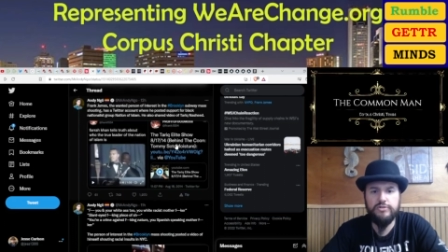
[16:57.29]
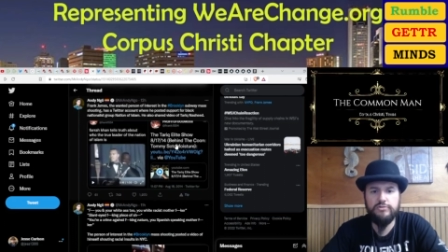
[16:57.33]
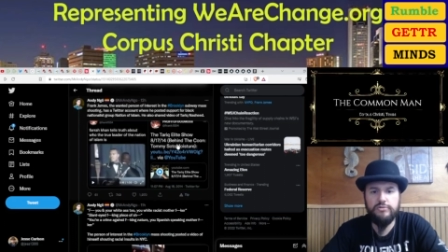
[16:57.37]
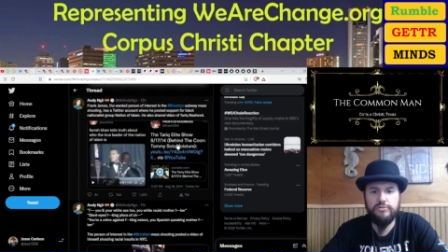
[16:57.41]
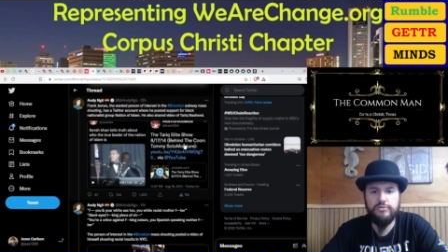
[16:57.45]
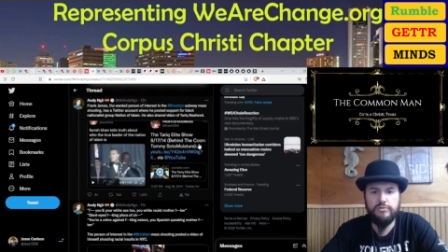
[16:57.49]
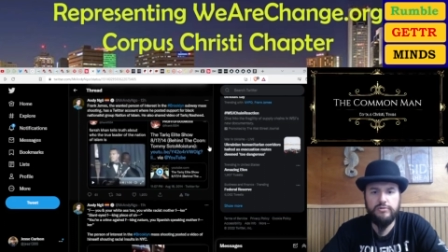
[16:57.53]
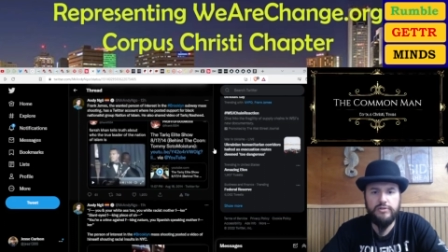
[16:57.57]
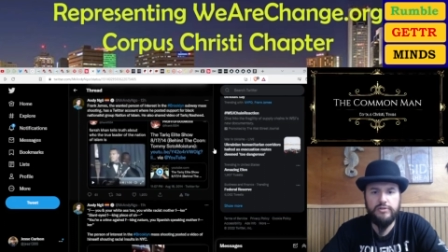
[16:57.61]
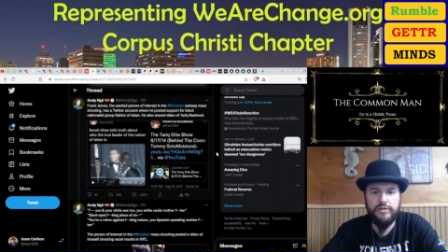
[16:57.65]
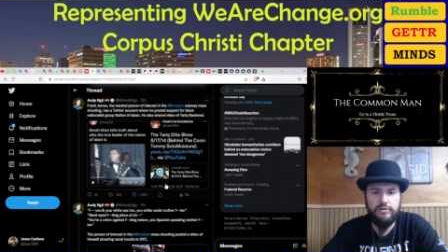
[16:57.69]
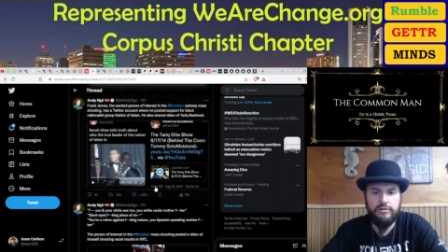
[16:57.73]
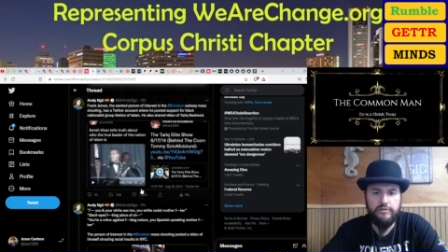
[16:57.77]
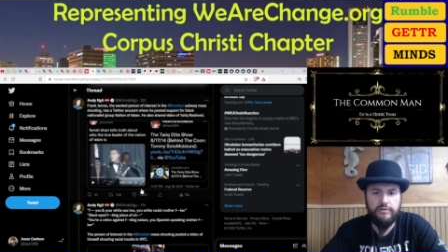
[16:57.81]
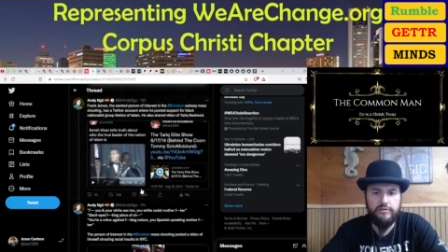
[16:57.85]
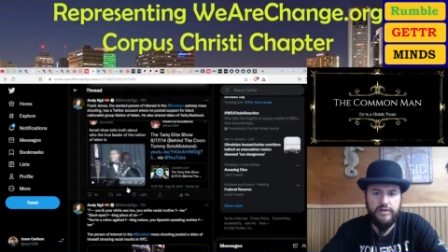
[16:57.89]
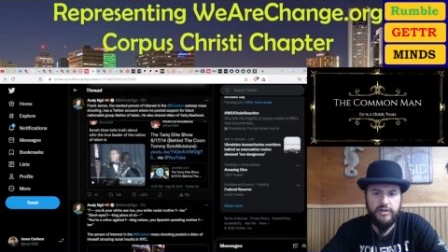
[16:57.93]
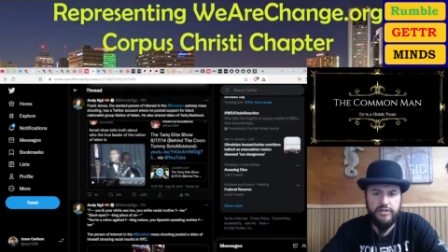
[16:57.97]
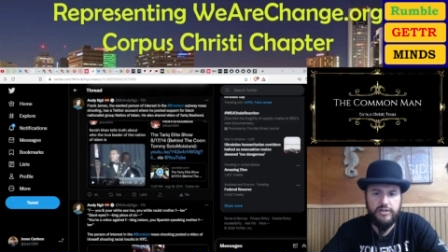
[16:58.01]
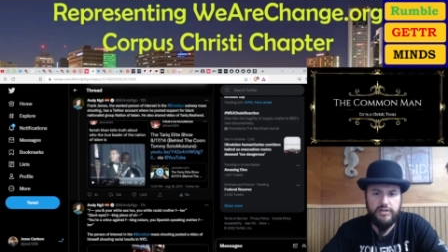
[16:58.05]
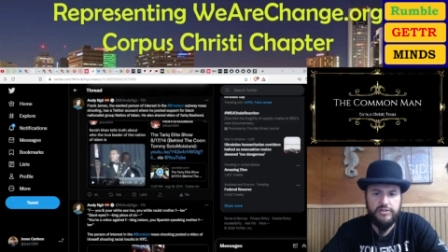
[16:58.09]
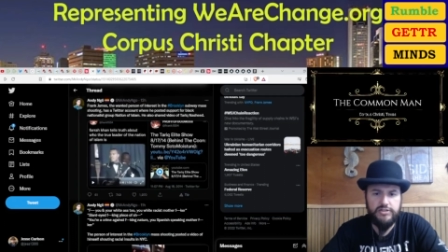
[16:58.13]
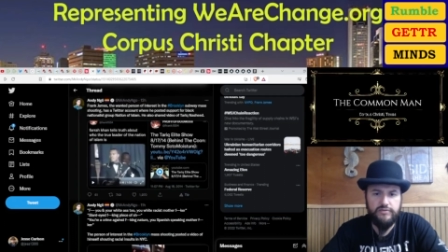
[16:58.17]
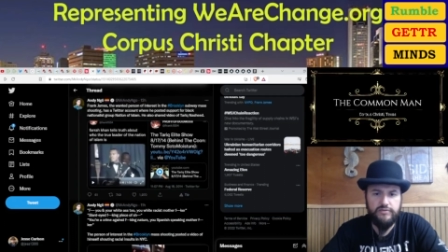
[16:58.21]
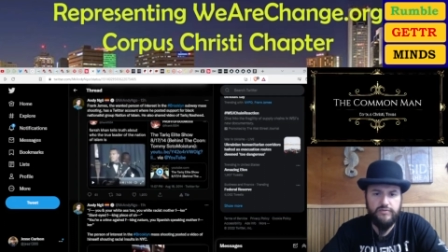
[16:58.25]
the true leader of the
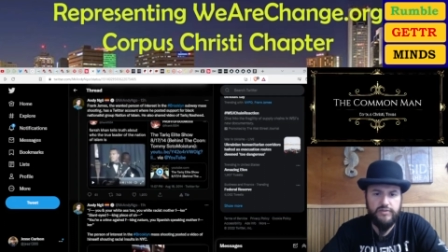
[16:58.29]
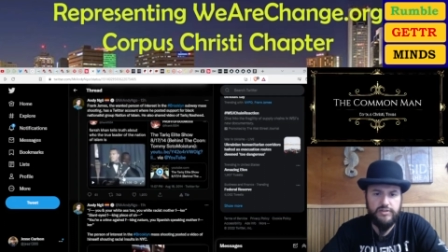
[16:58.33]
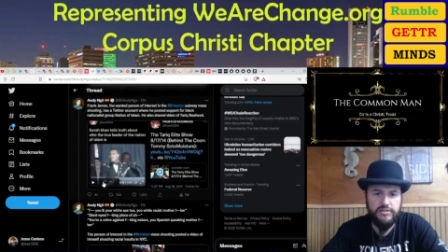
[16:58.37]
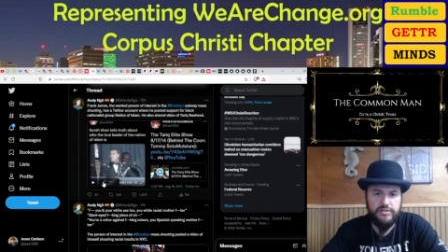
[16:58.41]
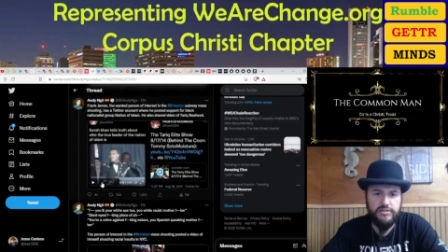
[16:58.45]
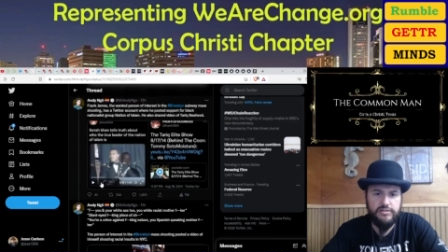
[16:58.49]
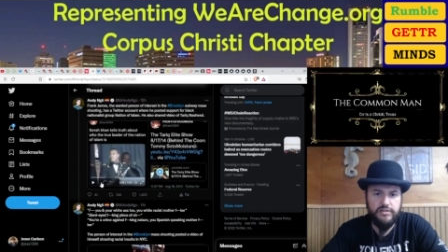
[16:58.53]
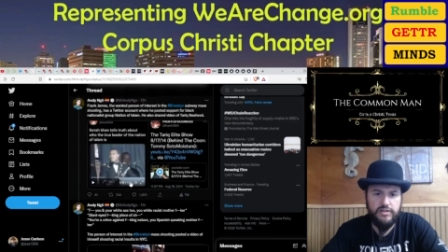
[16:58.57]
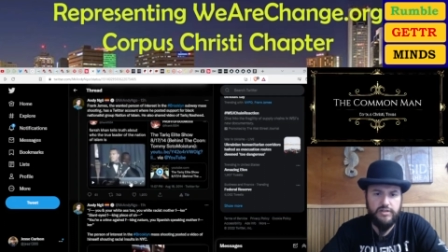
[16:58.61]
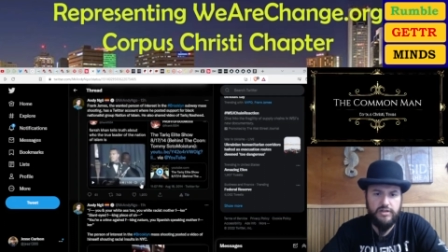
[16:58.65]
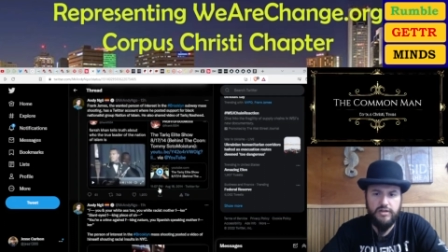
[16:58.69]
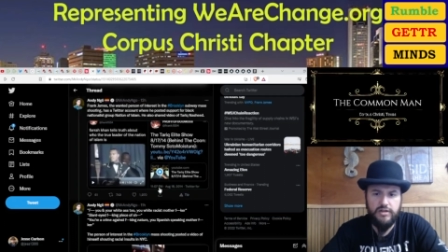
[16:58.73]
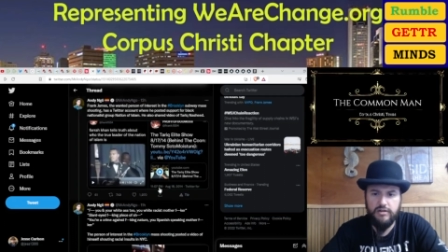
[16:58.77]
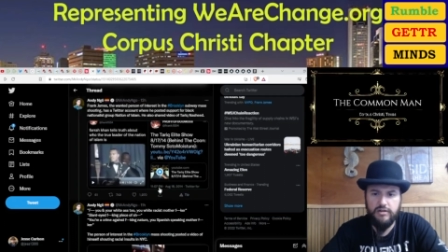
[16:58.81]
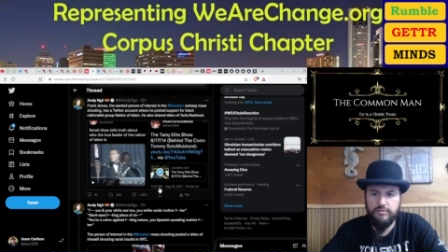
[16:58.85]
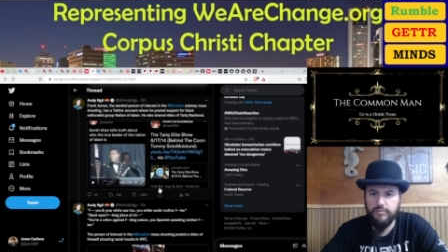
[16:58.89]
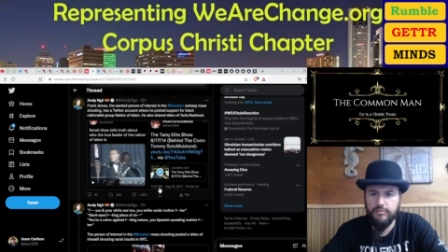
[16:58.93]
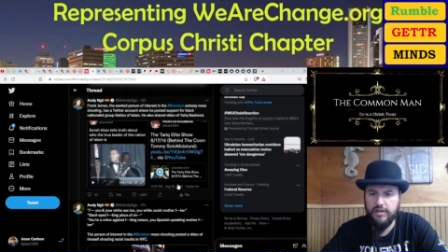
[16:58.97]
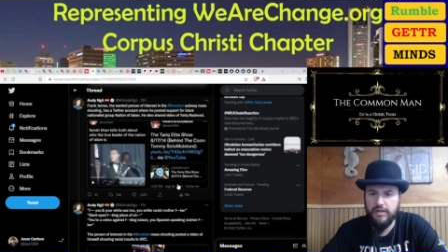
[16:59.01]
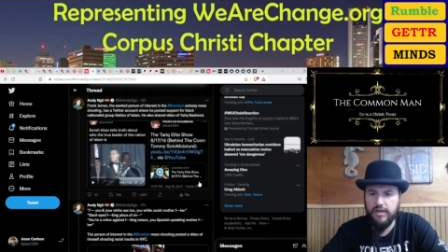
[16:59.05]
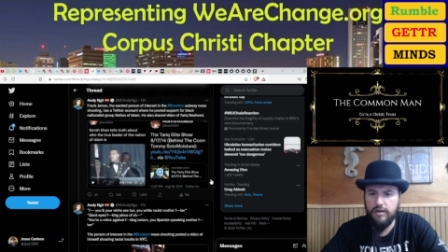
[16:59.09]
Nation of Islam.